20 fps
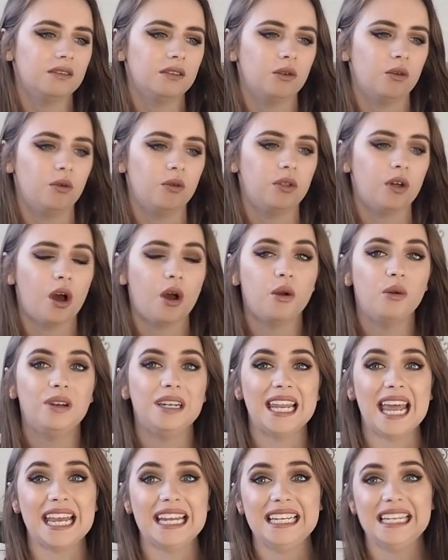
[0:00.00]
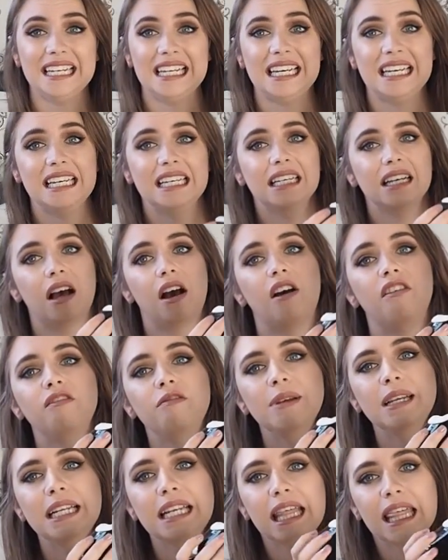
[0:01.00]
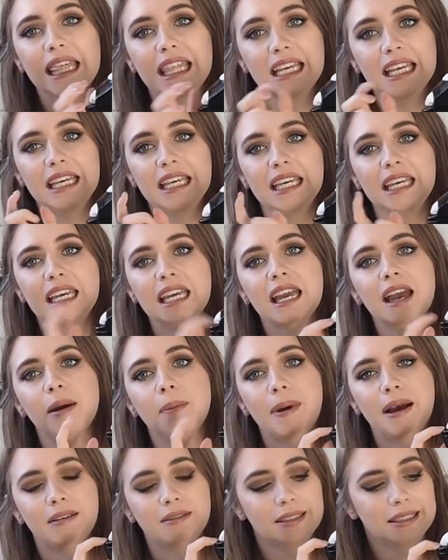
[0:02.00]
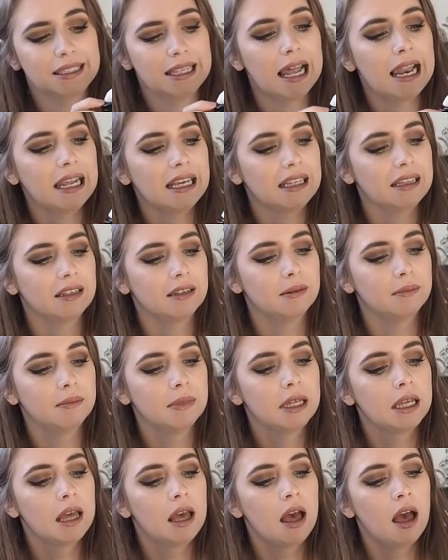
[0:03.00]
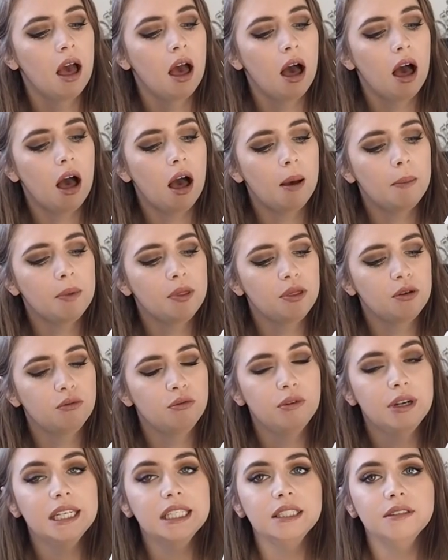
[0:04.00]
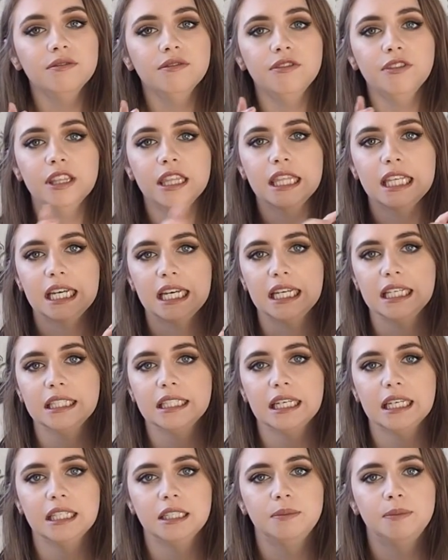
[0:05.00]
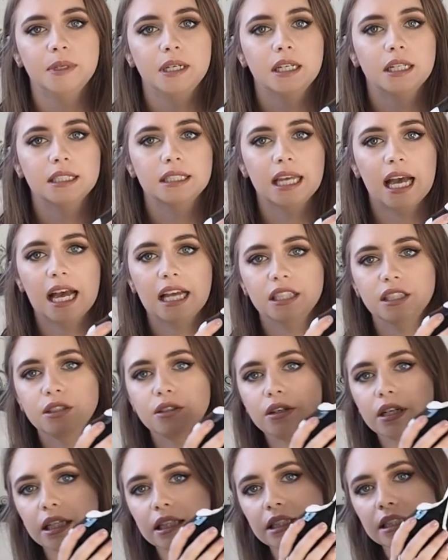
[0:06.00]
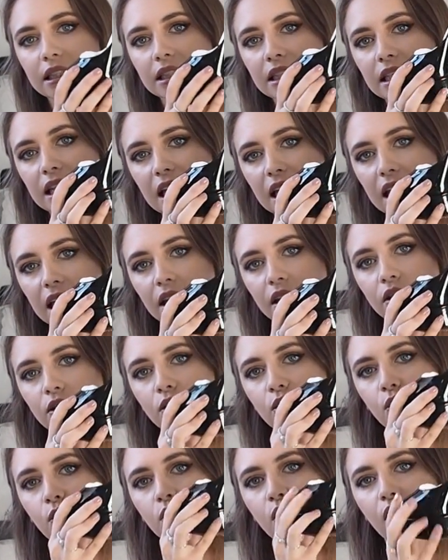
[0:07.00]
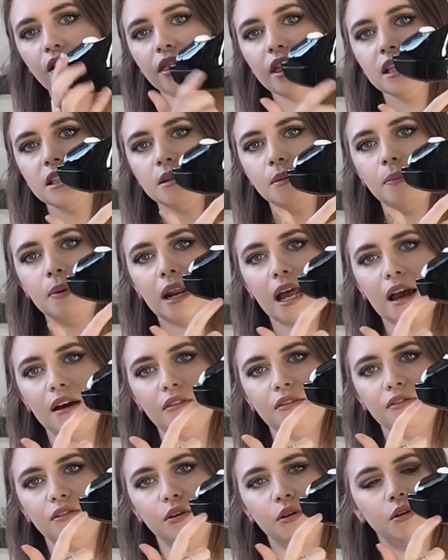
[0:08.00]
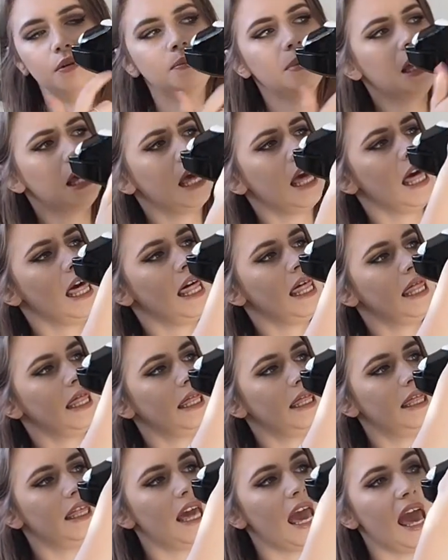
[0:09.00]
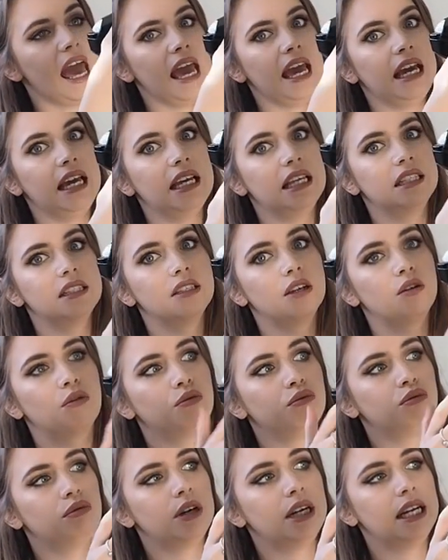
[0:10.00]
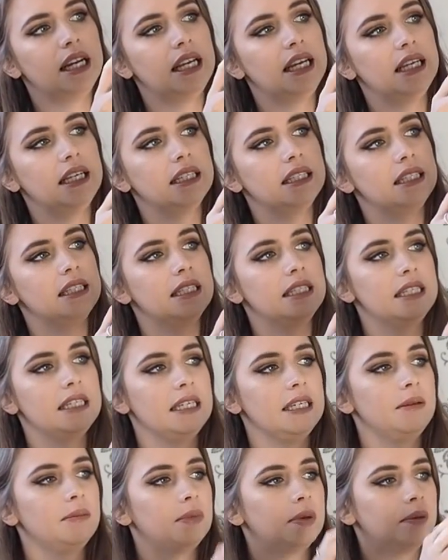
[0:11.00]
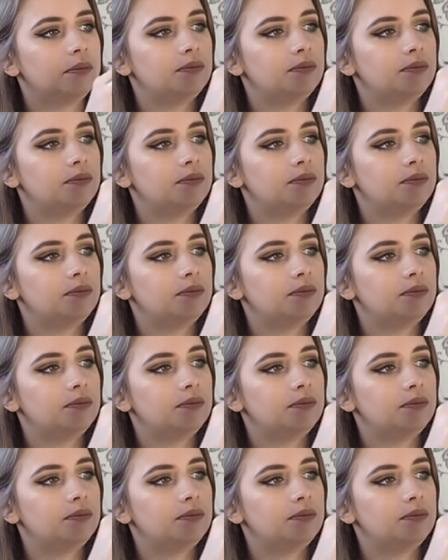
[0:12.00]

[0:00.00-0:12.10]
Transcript: Although lately I've been thinking about selling them. The reason for this is because, as you can see, although there's a platform, there is a really steep,